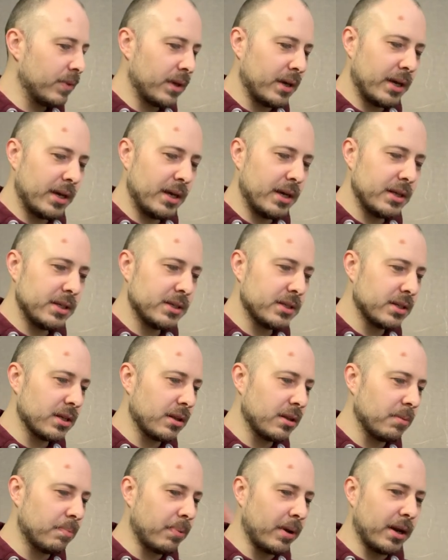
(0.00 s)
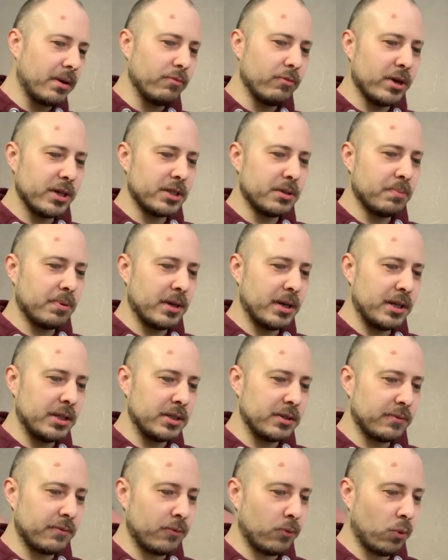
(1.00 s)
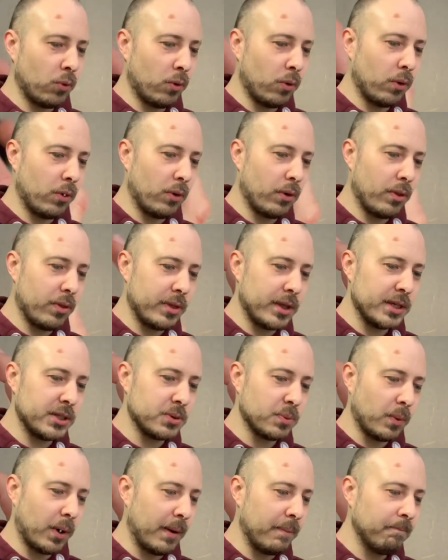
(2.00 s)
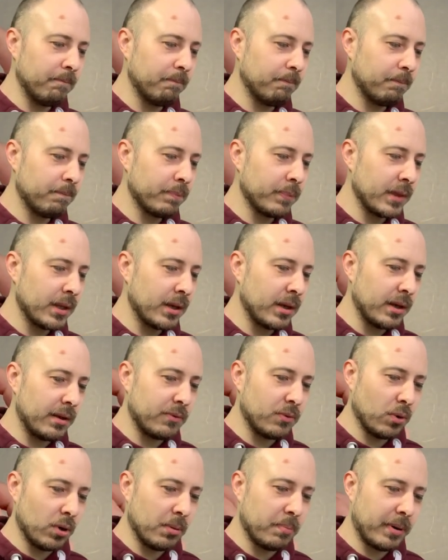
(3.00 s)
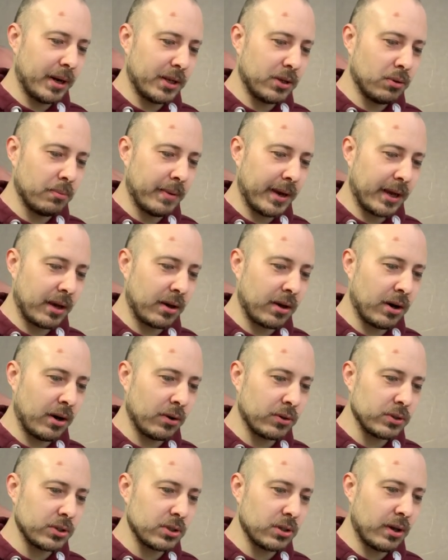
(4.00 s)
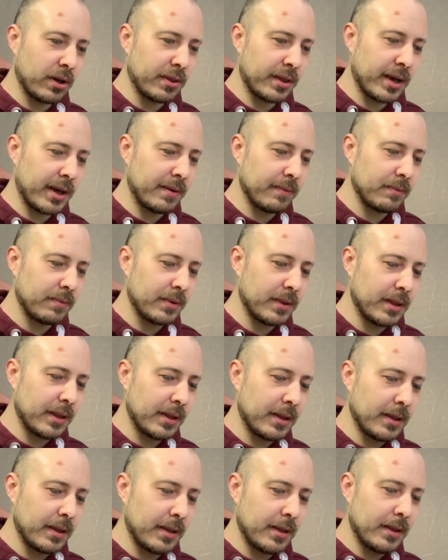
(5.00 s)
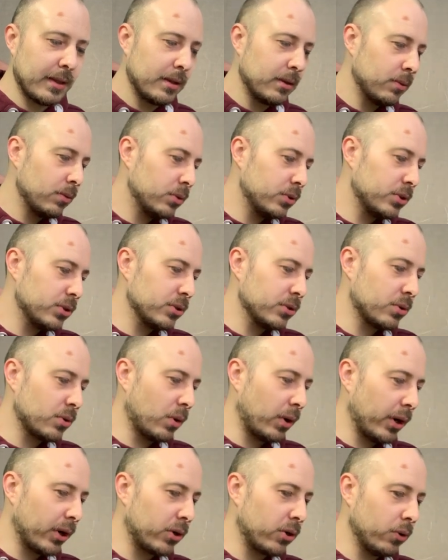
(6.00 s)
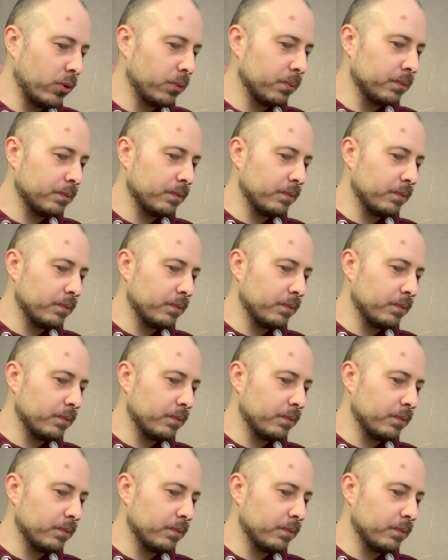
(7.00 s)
Here's the paint recipes for this one, if you want to paint your Mega Gargants like that, which is quite cool.